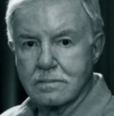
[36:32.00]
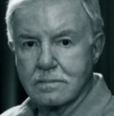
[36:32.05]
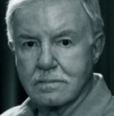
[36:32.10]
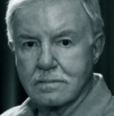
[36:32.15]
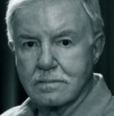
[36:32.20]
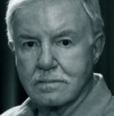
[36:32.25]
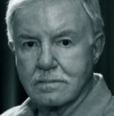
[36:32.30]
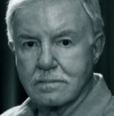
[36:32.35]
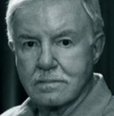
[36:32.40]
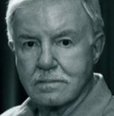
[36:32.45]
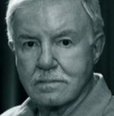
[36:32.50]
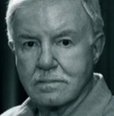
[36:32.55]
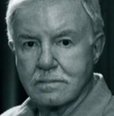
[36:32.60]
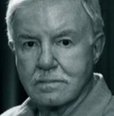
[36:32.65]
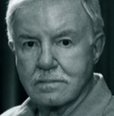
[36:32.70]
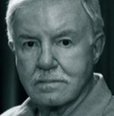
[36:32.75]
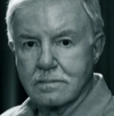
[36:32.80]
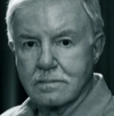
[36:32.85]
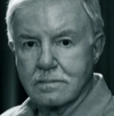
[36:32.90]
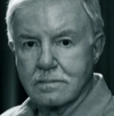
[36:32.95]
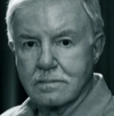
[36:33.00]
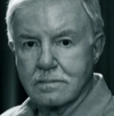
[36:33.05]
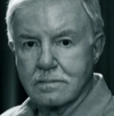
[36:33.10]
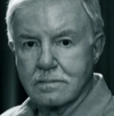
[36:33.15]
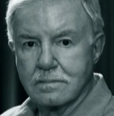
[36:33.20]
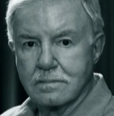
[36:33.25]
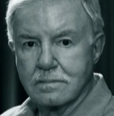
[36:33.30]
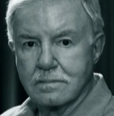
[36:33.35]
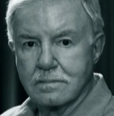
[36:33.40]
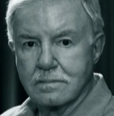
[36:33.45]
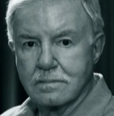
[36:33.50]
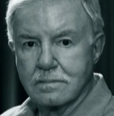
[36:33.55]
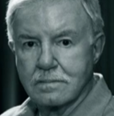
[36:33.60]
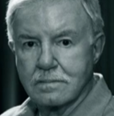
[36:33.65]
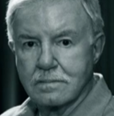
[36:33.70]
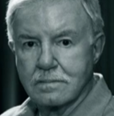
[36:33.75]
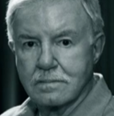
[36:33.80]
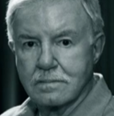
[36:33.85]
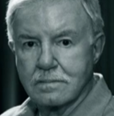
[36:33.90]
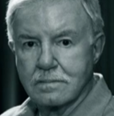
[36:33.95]

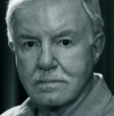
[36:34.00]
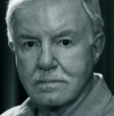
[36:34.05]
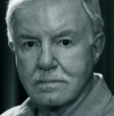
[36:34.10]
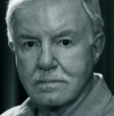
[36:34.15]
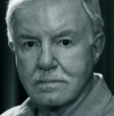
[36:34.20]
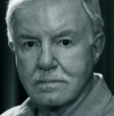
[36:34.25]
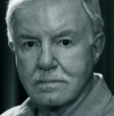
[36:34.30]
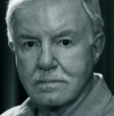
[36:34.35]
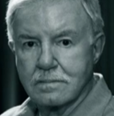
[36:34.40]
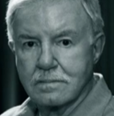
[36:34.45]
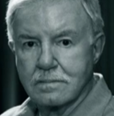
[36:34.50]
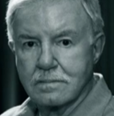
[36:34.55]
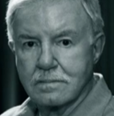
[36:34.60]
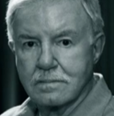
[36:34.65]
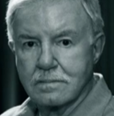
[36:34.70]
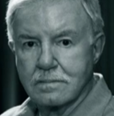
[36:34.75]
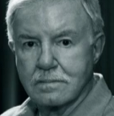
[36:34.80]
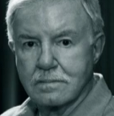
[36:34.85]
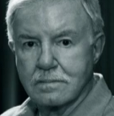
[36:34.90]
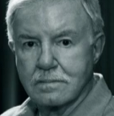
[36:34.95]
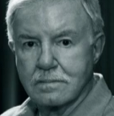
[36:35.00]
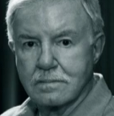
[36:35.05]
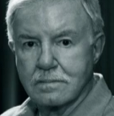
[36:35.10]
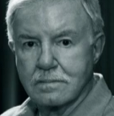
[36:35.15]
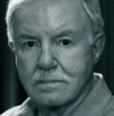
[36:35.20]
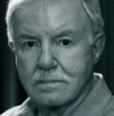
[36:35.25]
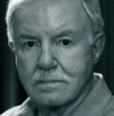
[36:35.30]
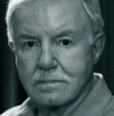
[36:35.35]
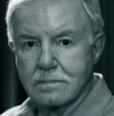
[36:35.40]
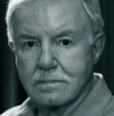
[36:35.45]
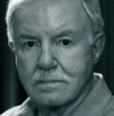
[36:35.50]
The face doesn't move, so there is nothing to read.